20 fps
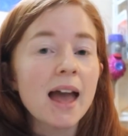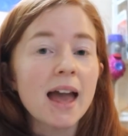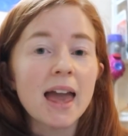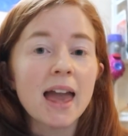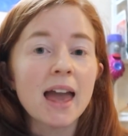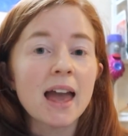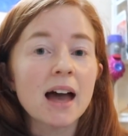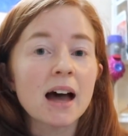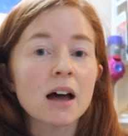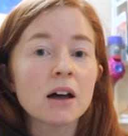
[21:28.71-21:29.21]

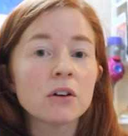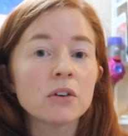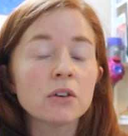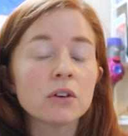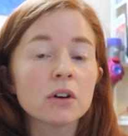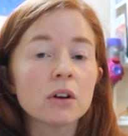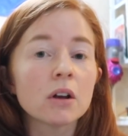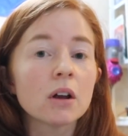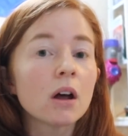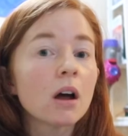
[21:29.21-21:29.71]

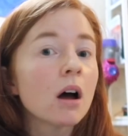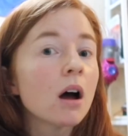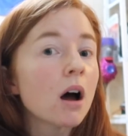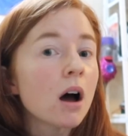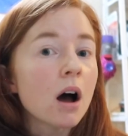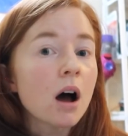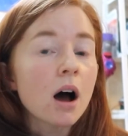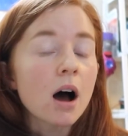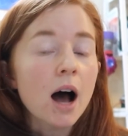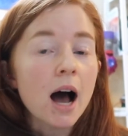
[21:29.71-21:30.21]
and
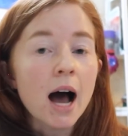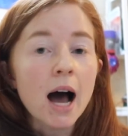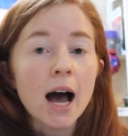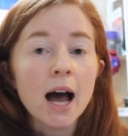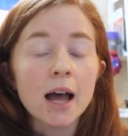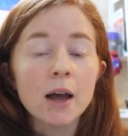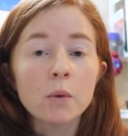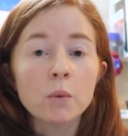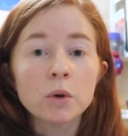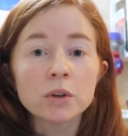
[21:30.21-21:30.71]

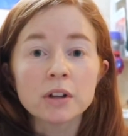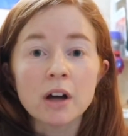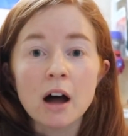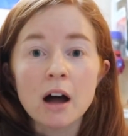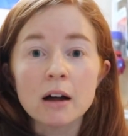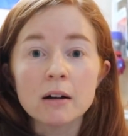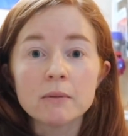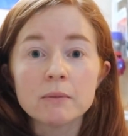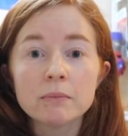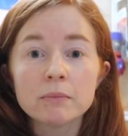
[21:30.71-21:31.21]
I will
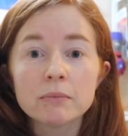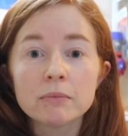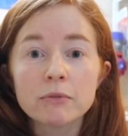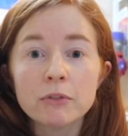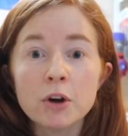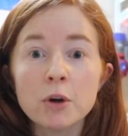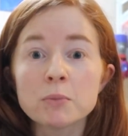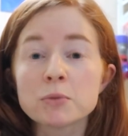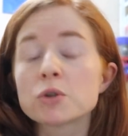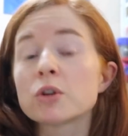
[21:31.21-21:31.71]
not film.